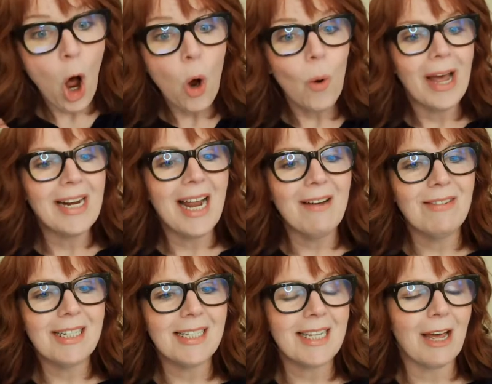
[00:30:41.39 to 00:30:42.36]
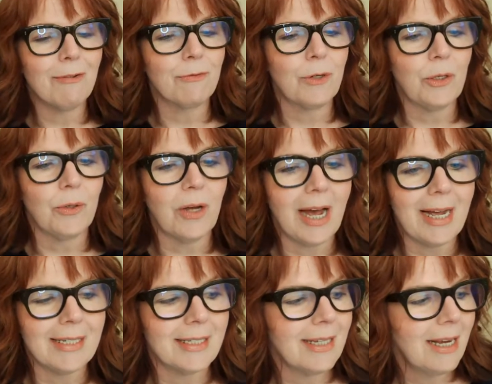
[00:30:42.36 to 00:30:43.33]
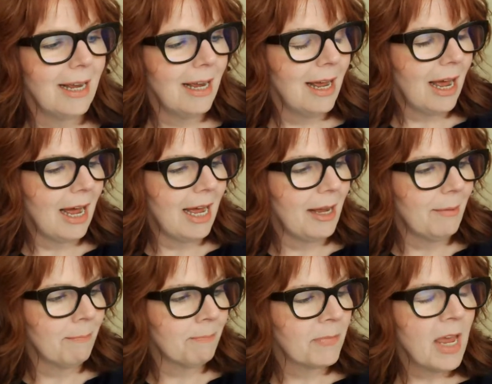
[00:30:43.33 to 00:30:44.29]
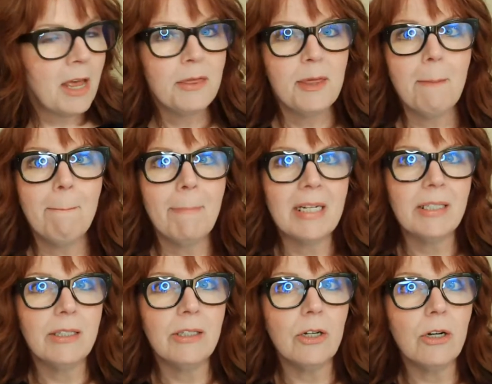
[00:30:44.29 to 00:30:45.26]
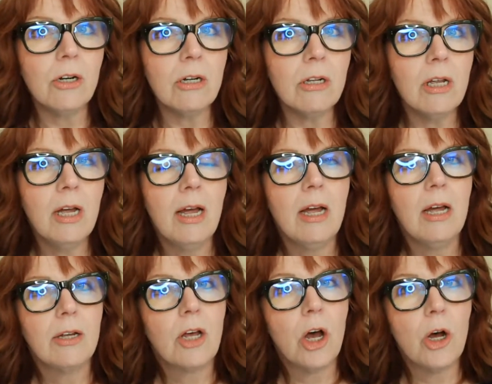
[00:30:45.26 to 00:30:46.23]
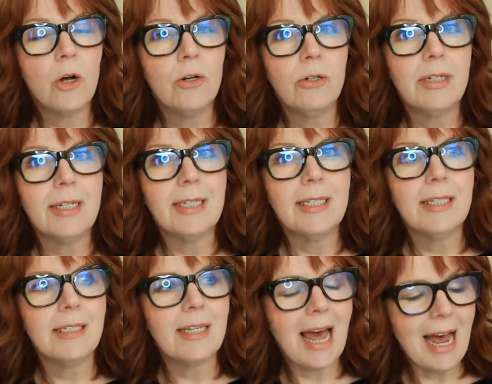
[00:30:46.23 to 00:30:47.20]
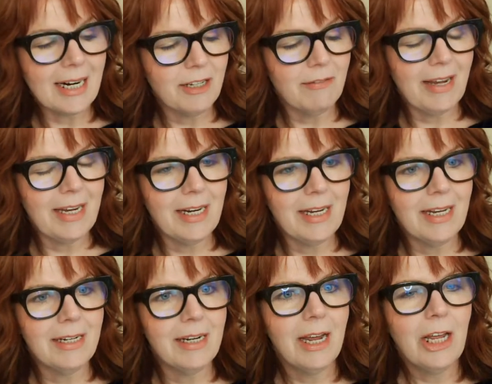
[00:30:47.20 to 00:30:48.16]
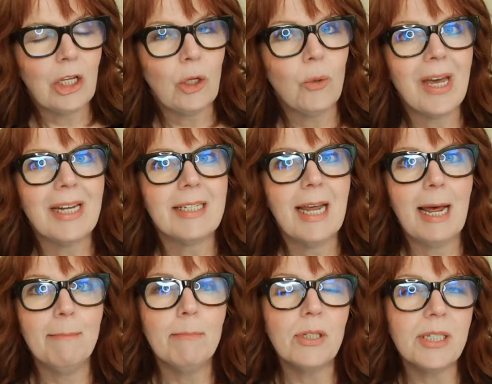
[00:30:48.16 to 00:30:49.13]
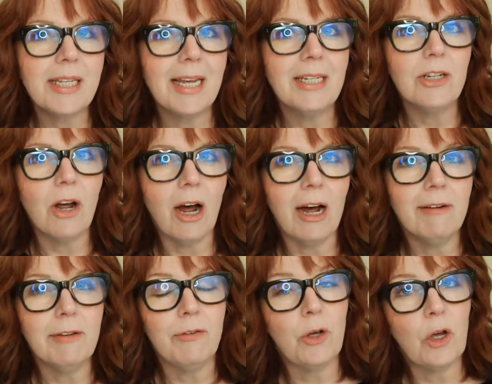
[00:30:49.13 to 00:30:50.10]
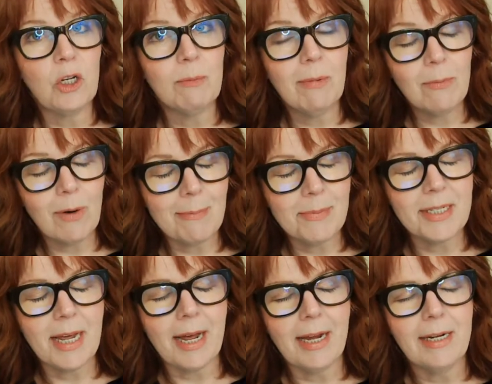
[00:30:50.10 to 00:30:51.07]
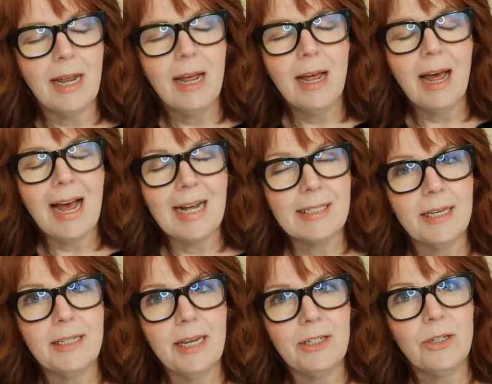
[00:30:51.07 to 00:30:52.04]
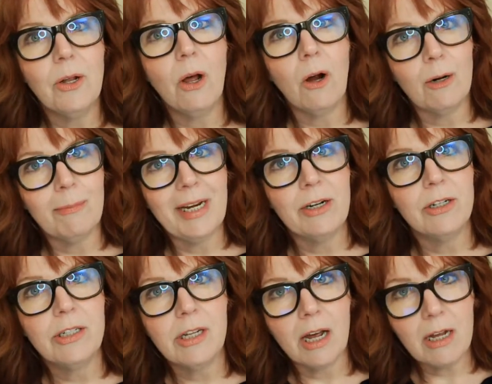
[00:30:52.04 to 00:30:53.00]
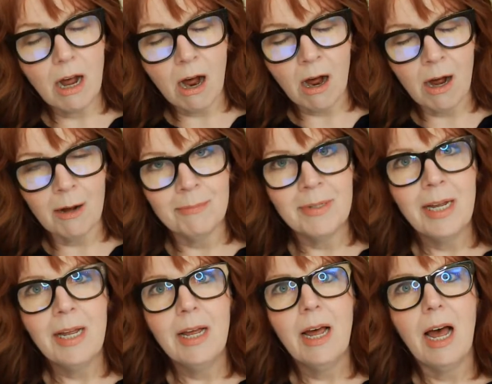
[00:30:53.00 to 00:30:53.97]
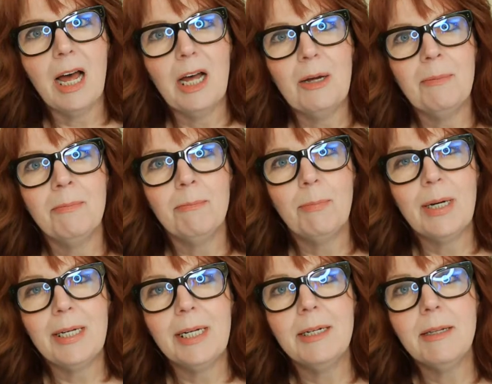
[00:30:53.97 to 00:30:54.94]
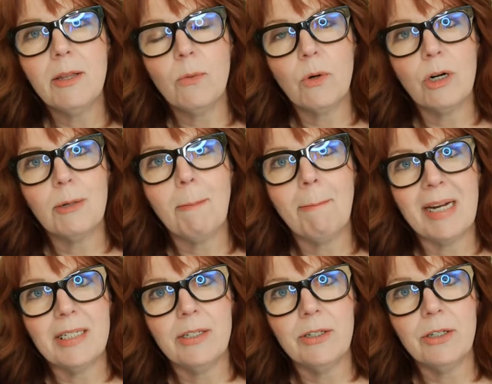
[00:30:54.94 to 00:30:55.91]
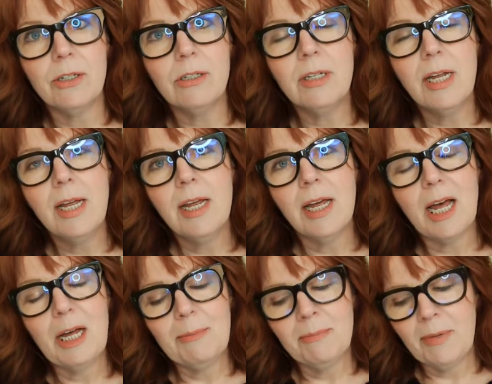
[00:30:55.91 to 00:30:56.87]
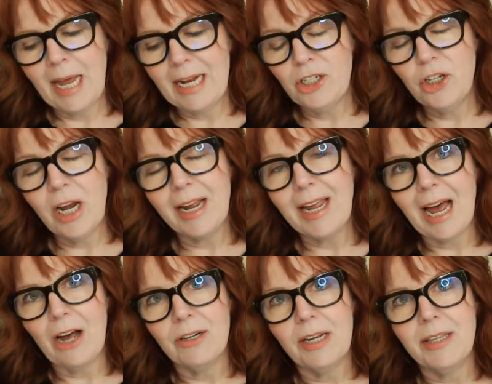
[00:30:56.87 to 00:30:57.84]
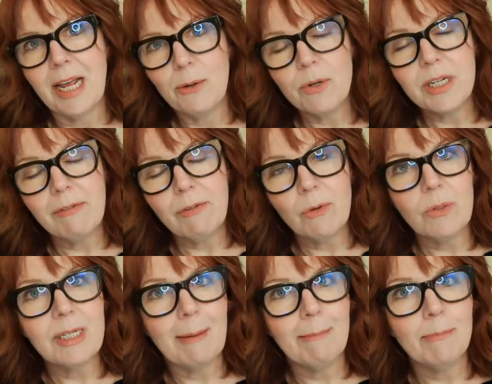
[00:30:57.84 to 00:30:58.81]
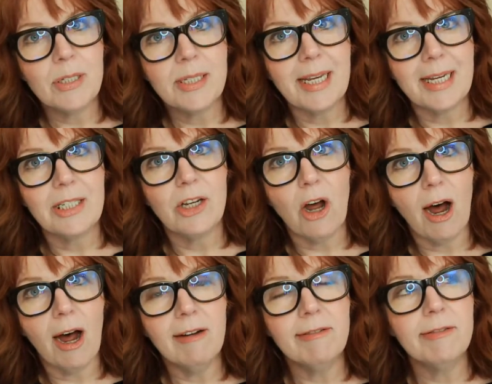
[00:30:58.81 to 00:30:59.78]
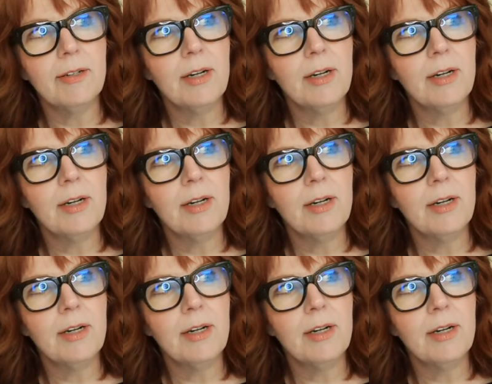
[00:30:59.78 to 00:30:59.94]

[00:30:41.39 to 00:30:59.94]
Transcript: Oh, and I have a discount for you guys. The bundle code is activated. You get 10% off if you go to my website, accidentalartmaker.com. Put in the word bundle at checkout, and that will give you 10% off.